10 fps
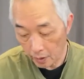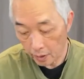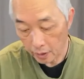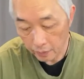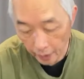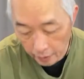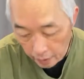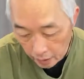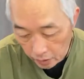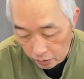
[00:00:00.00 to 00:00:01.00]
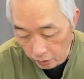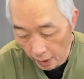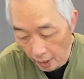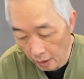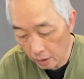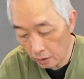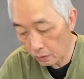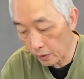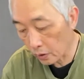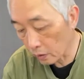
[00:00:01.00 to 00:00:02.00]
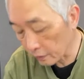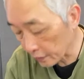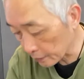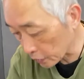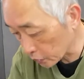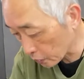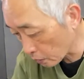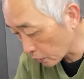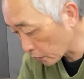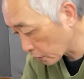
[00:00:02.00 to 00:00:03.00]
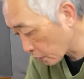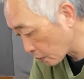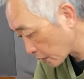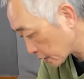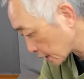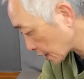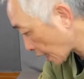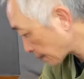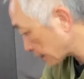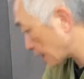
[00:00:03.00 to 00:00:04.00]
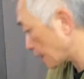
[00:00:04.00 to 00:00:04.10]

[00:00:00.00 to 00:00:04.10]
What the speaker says: All right, so now we're going from the shoulder towards the top of the head.